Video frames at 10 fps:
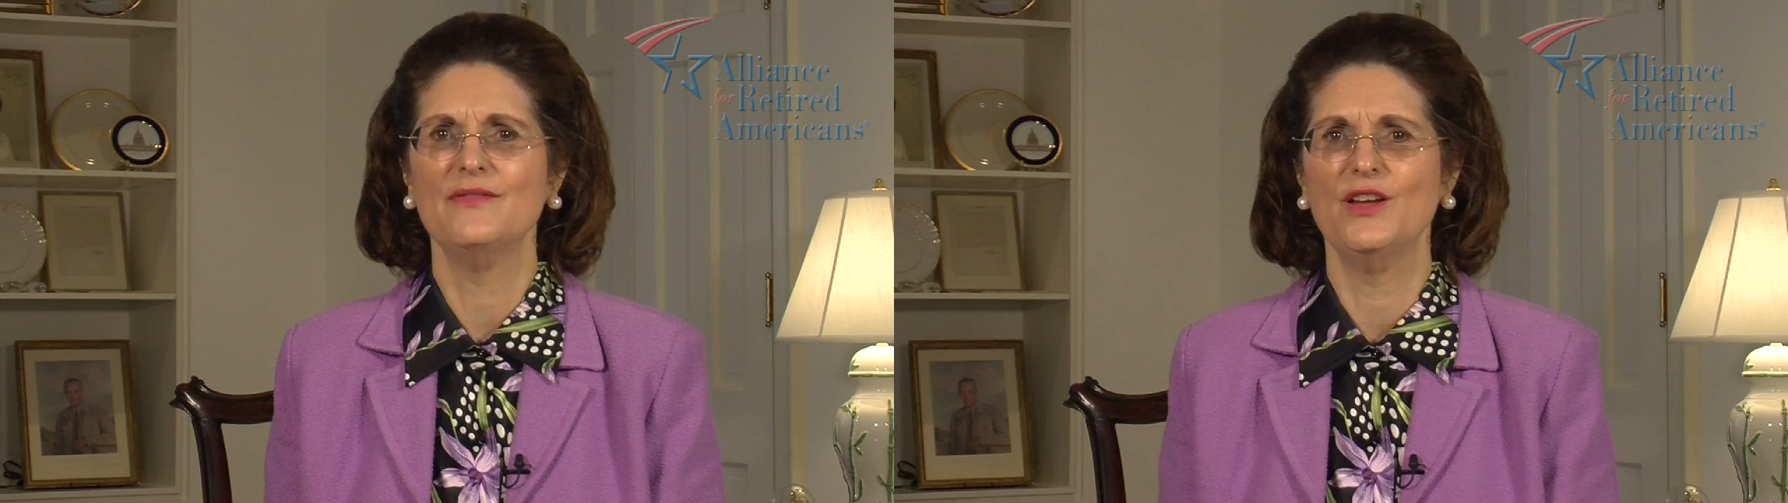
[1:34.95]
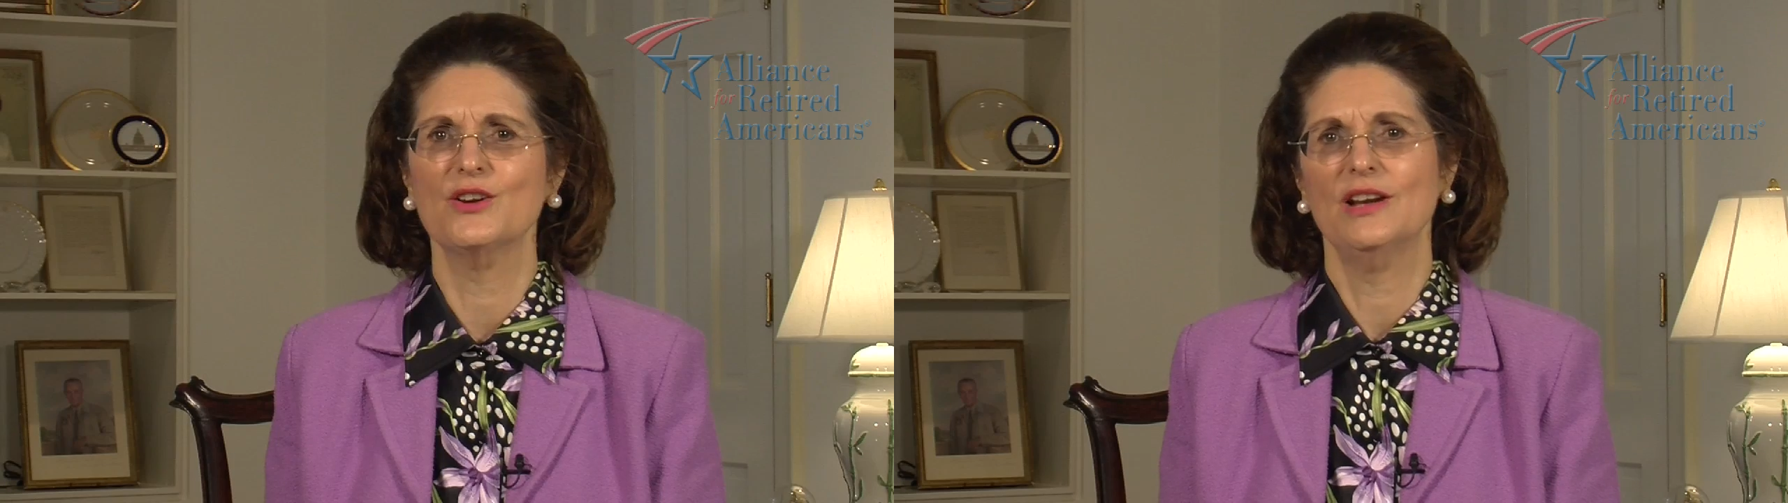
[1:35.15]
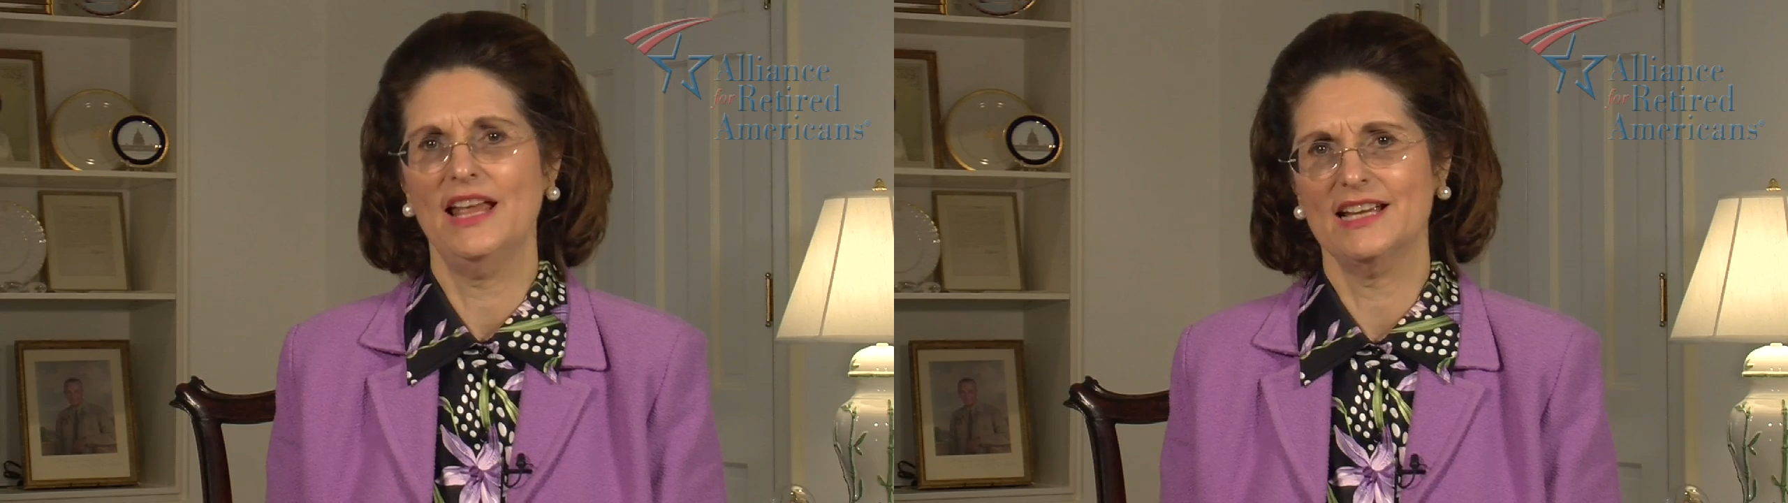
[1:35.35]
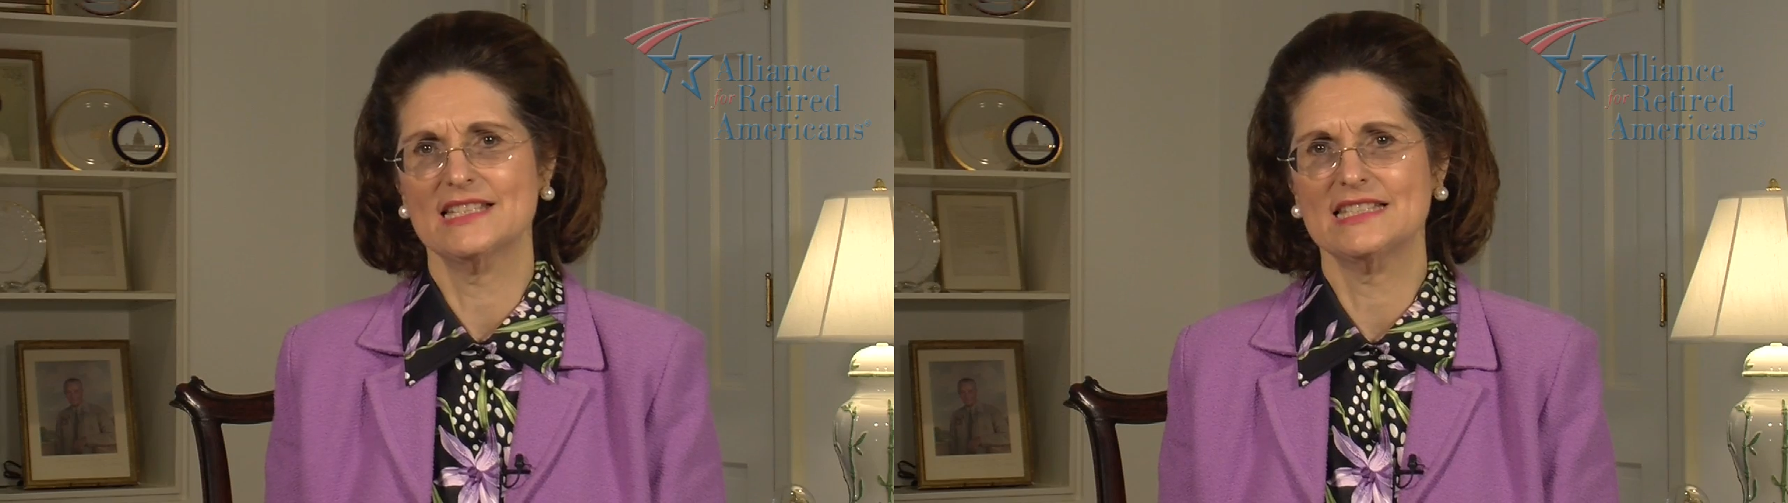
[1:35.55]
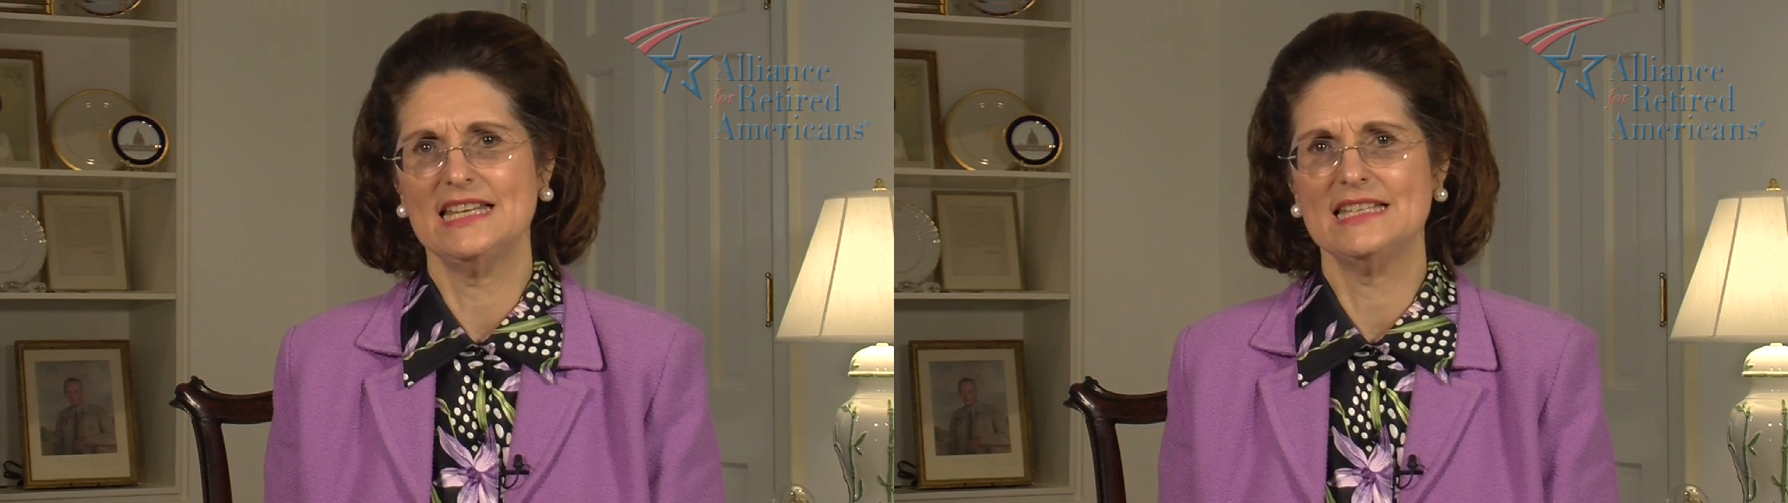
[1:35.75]
of their
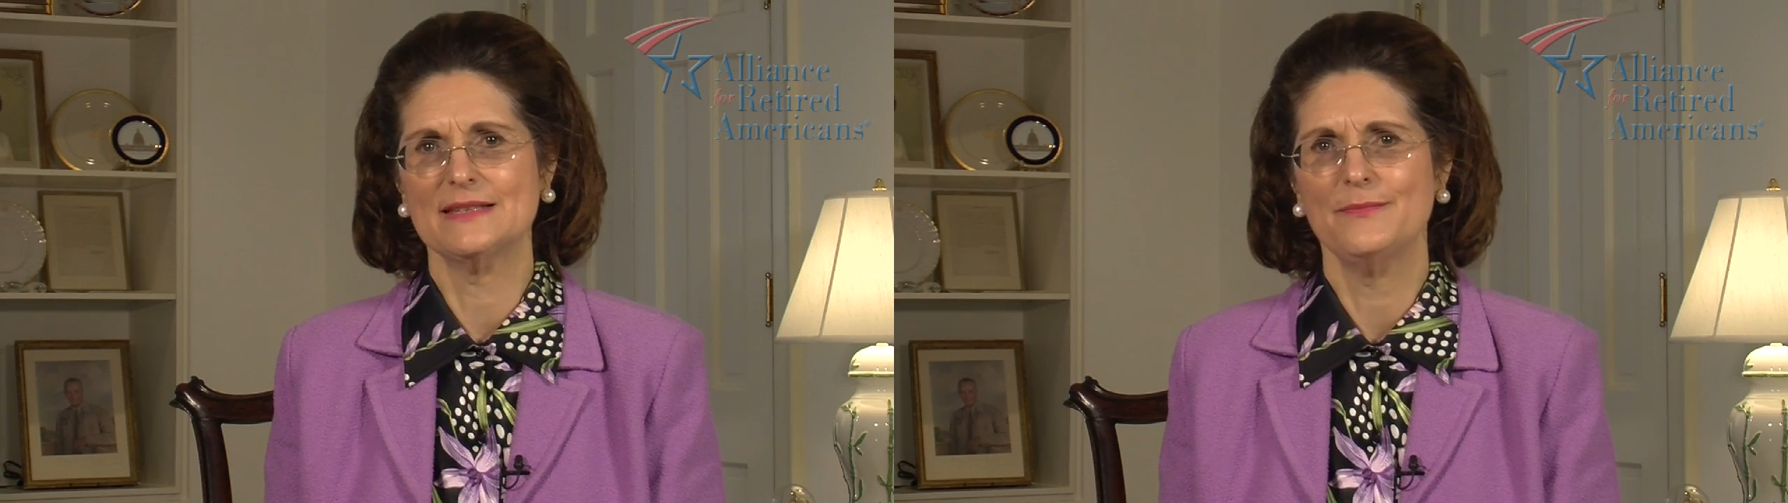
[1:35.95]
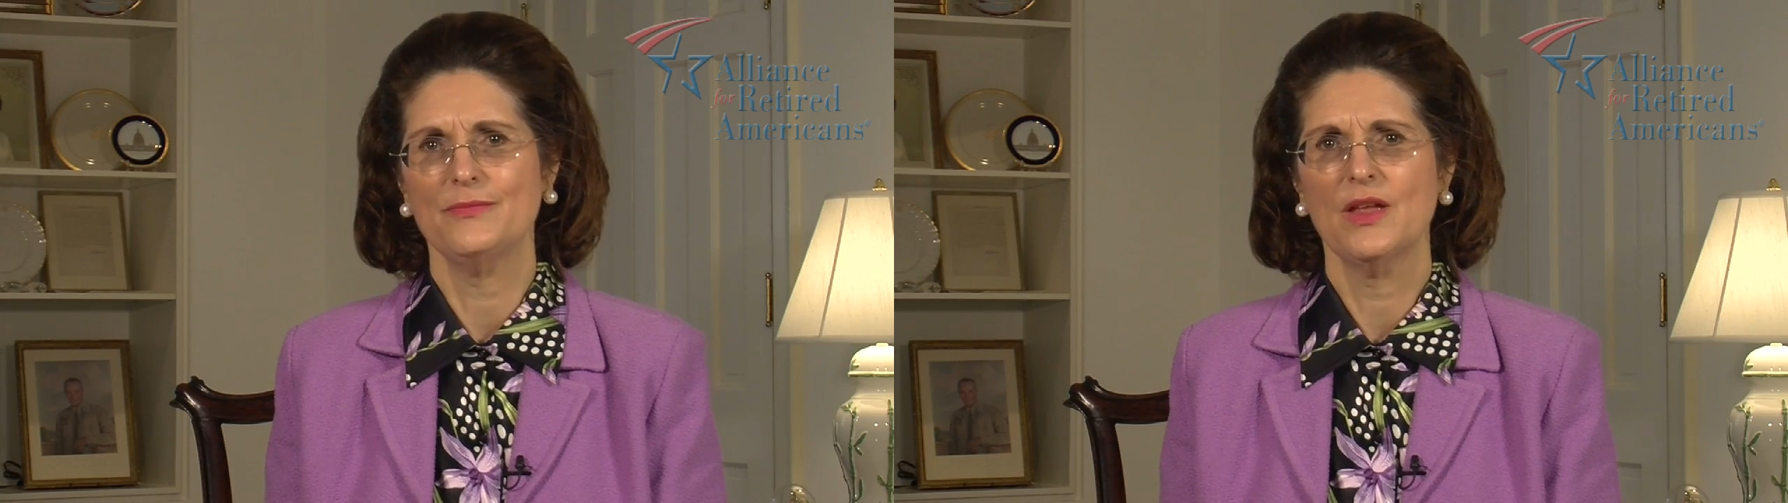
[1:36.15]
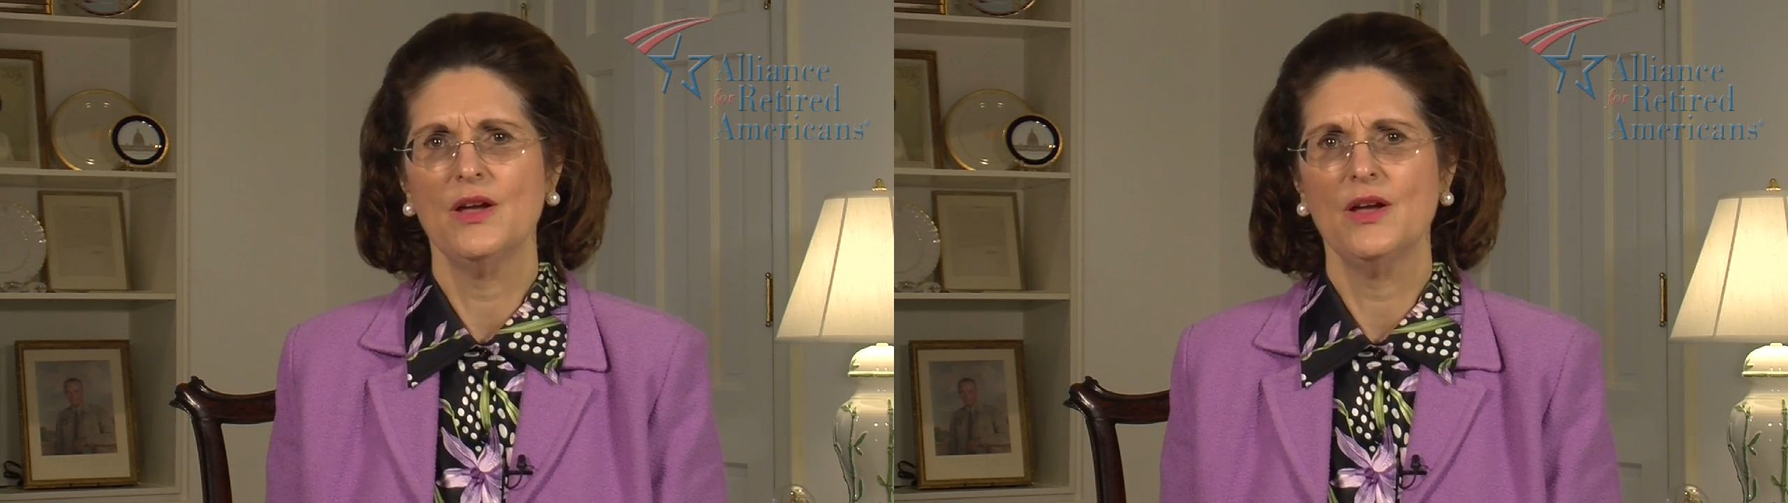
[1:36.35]
legacies.